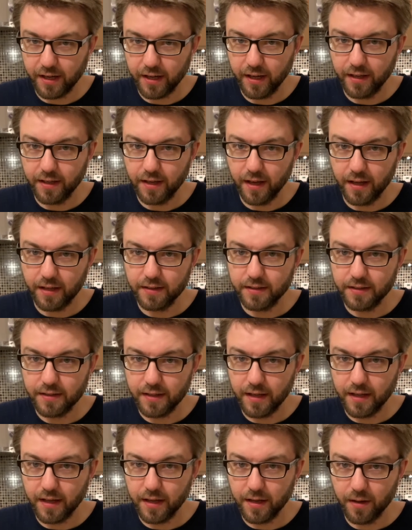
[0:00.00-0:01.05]
in and
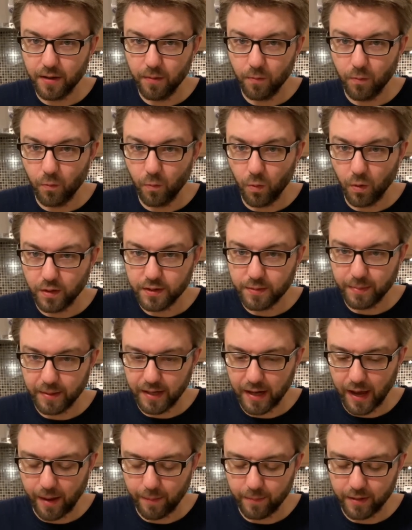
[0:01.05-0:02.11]
see what's been
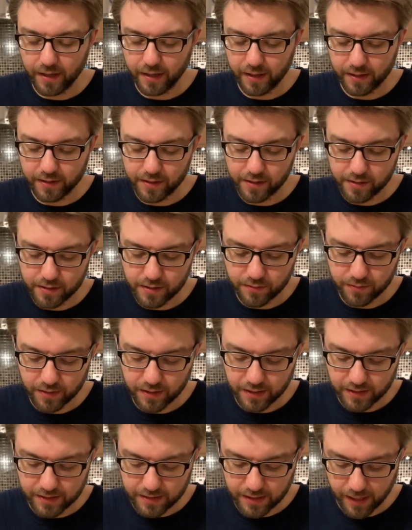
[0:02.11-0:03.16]
happening in the
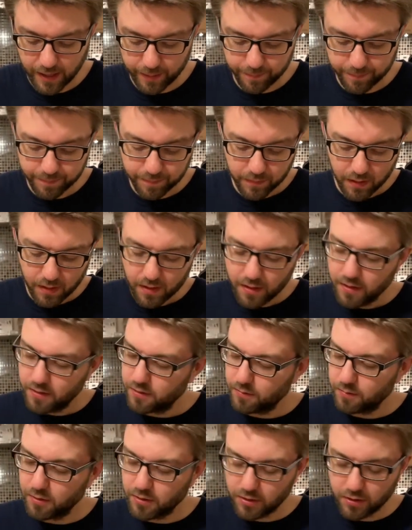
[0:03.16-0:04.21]
intervening time. So
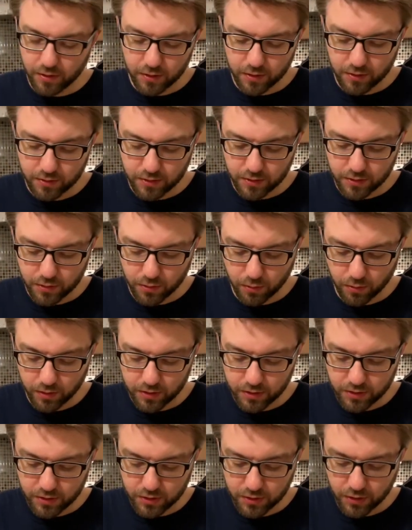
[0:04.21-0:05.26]
I'm just going to use a
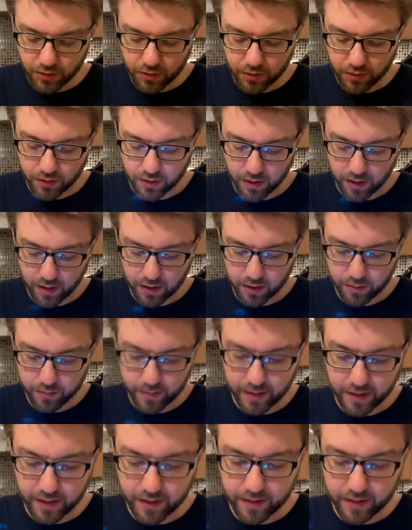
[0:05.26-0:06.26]
torch to illuminate